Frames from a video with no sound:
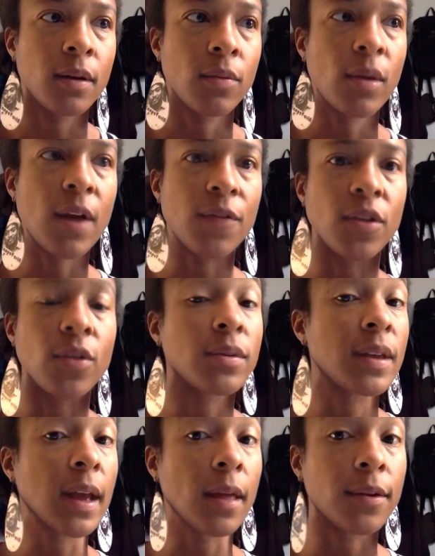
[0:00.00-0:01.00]
We have to do it
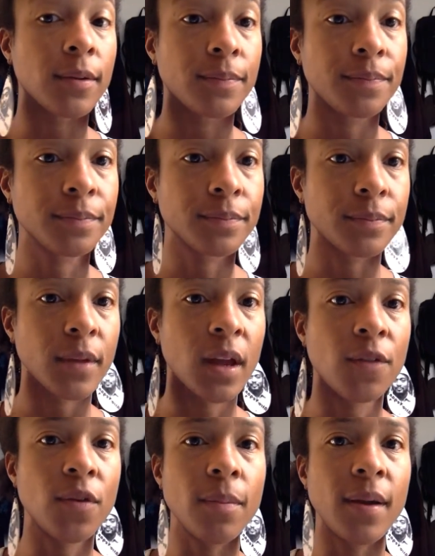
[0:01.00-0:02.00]
together.
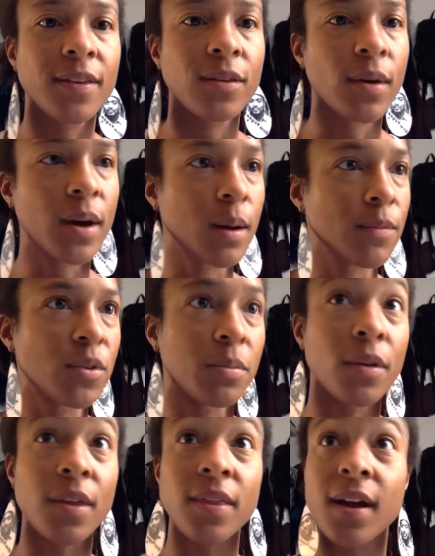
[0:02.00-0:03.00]
And if it makes you
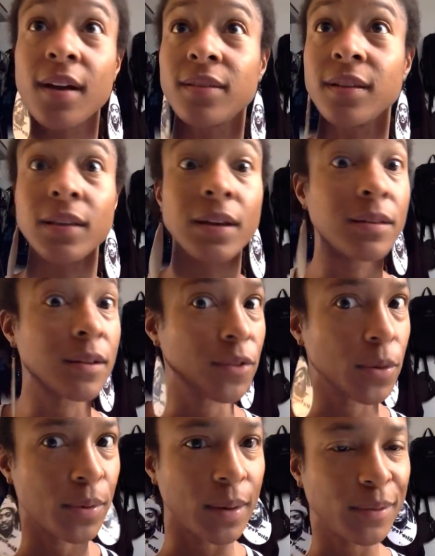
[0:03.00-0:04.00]
uncomfortable, then that is the least of
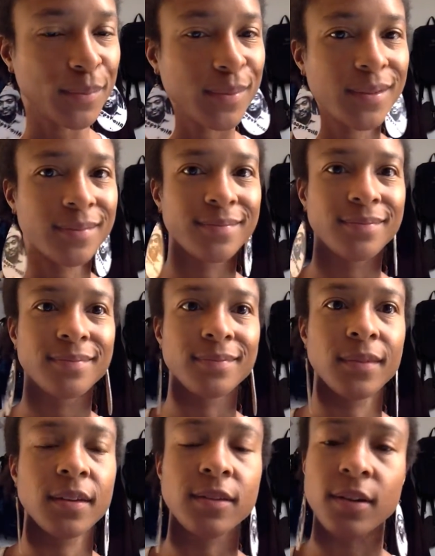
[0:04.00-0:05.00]
your problems.
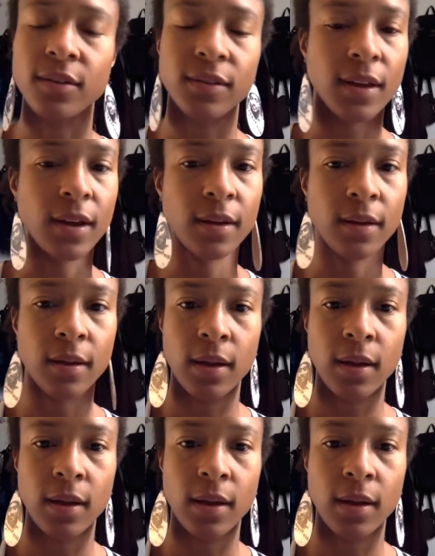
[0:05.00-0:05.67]
Seriously.